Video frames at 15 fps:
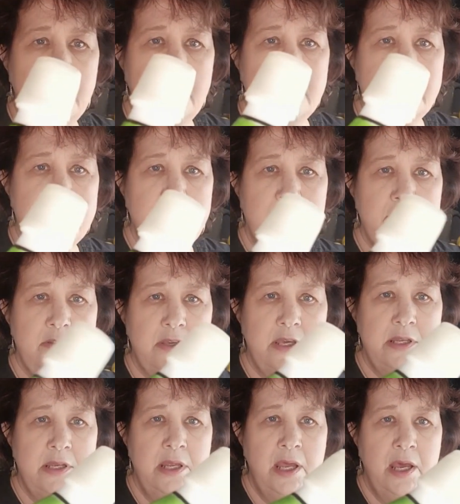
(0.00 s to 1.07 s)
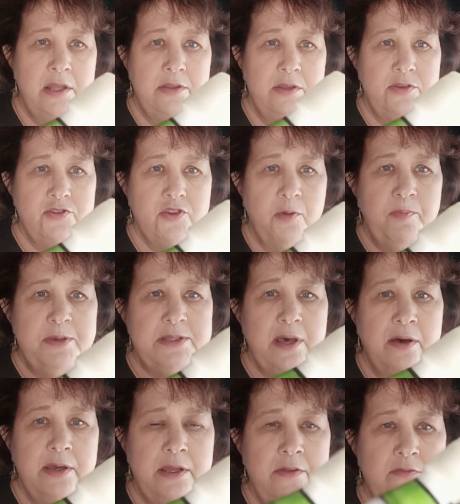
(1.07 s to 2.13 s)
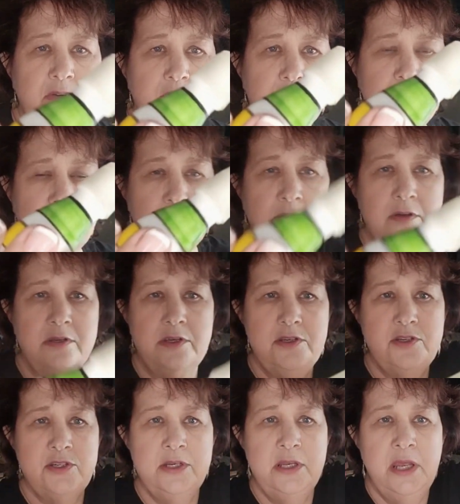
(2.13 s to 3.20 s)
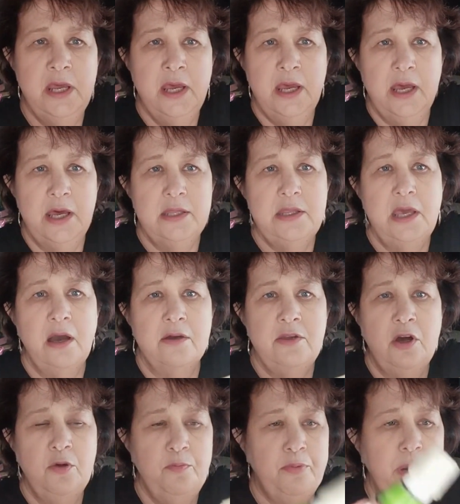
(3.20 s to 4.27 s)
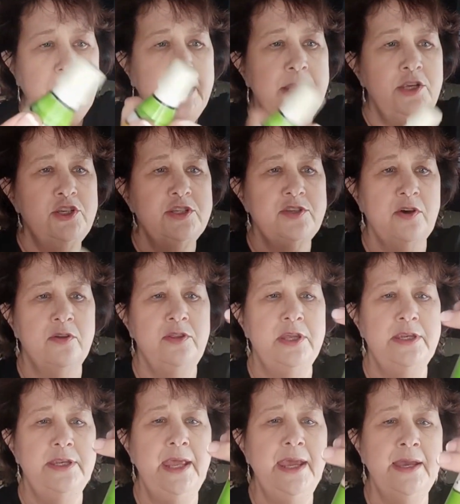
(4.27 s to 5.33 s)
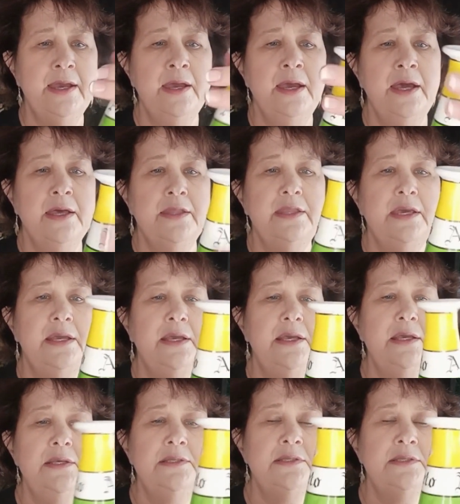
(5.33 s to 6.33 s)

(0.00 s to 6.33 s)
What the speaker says: trying to get it, the stoppers are in very good condition and there are no breakages on the neck. There is